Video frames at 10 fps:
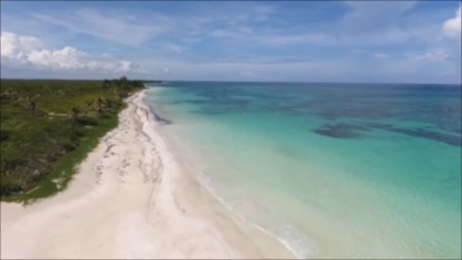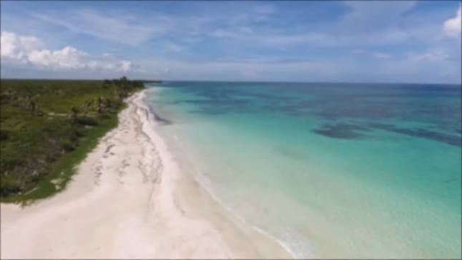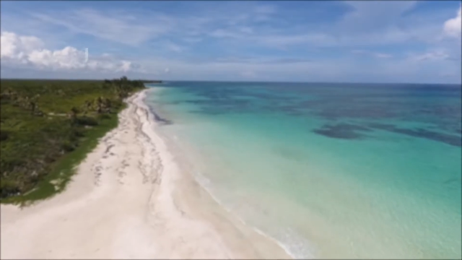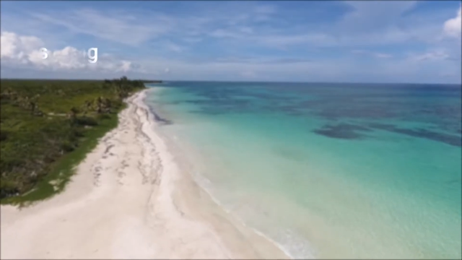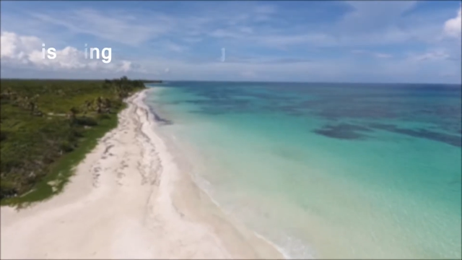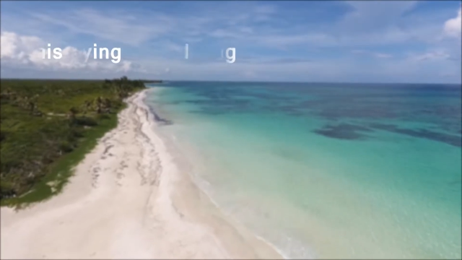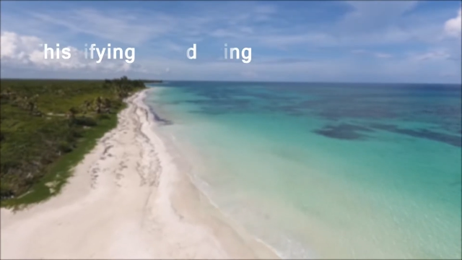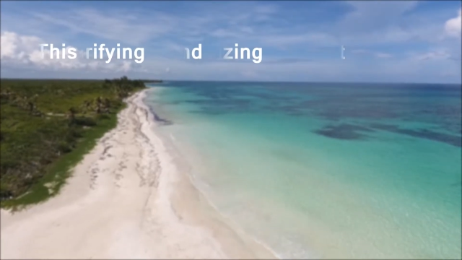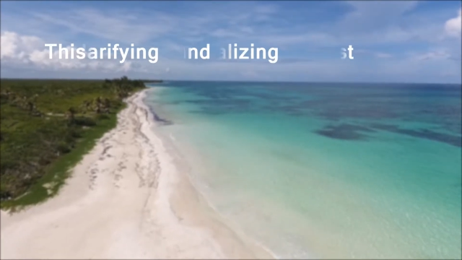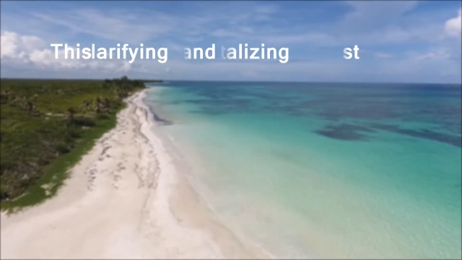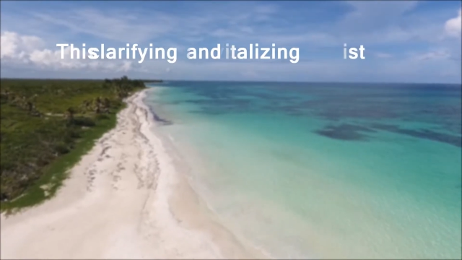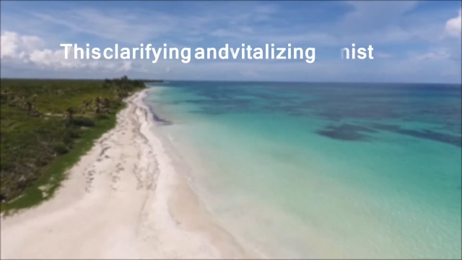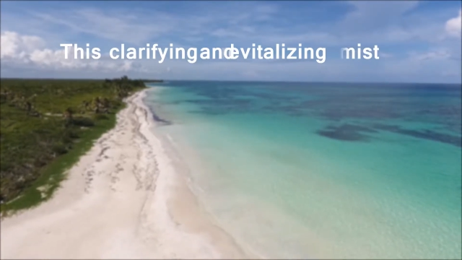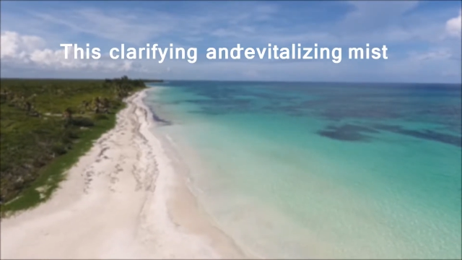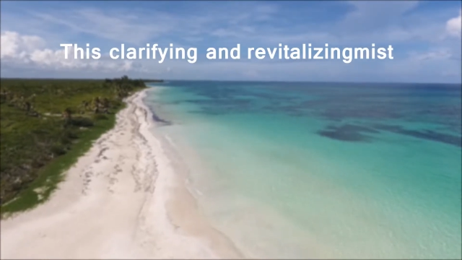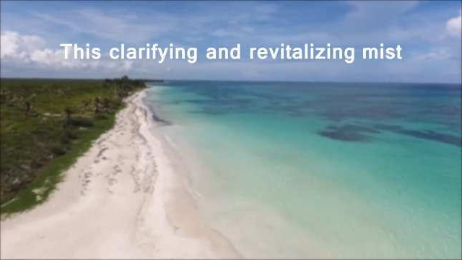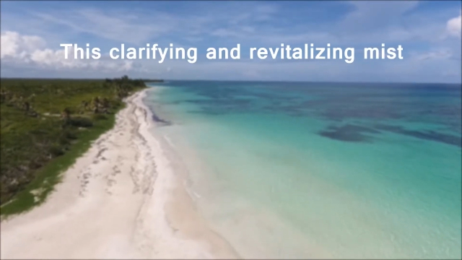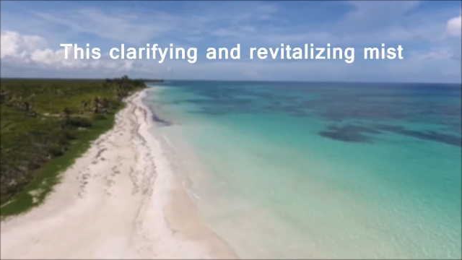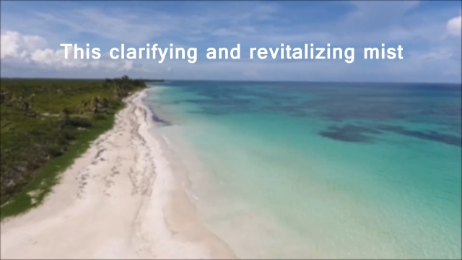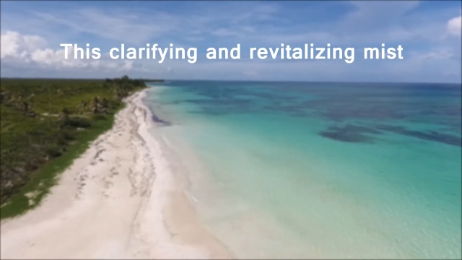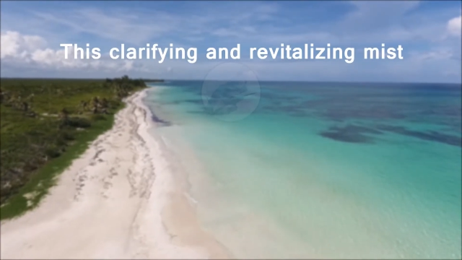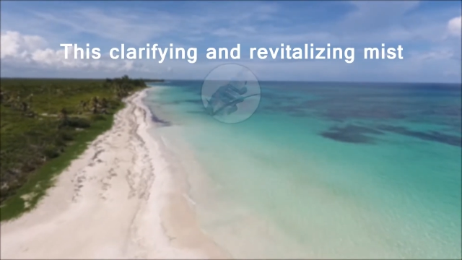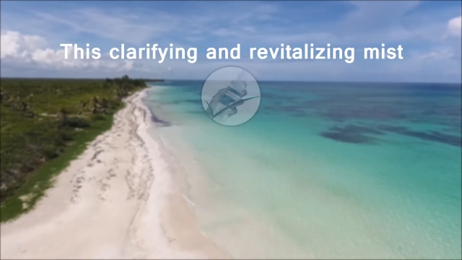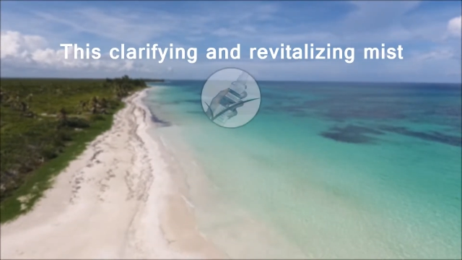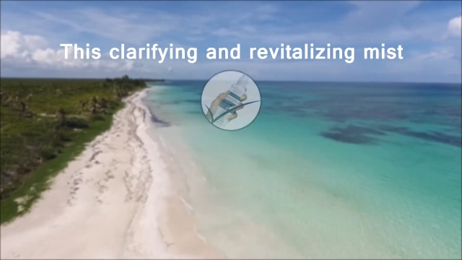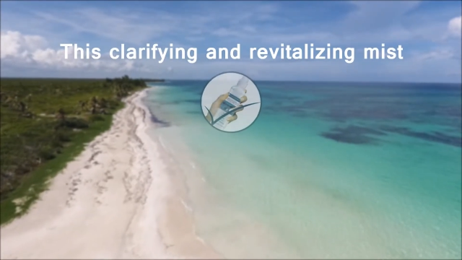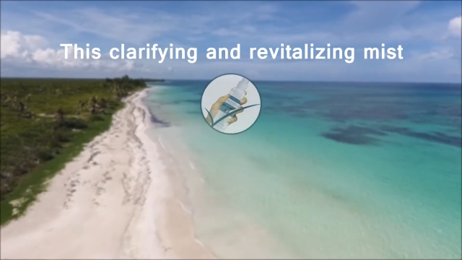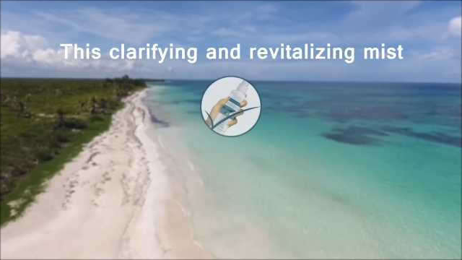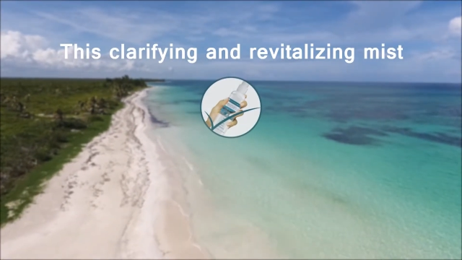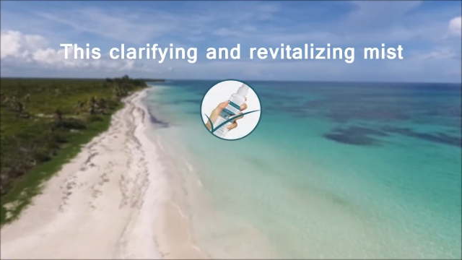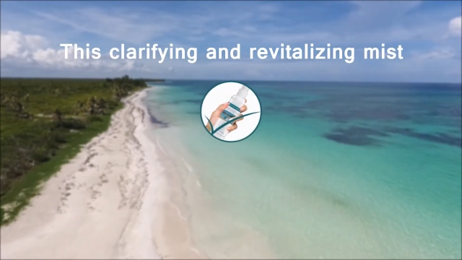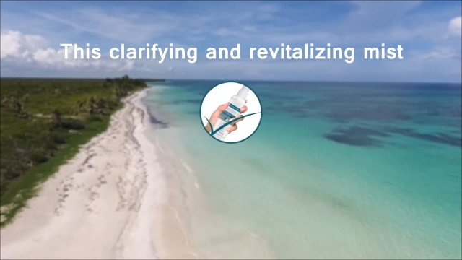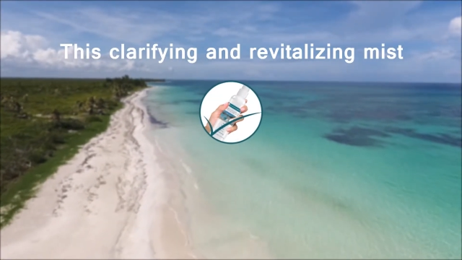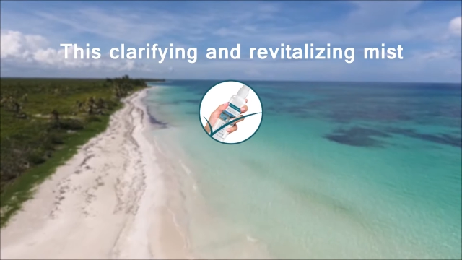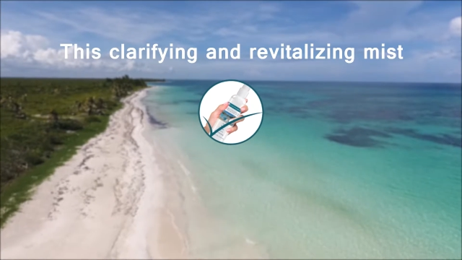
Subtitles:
(no speaker visible)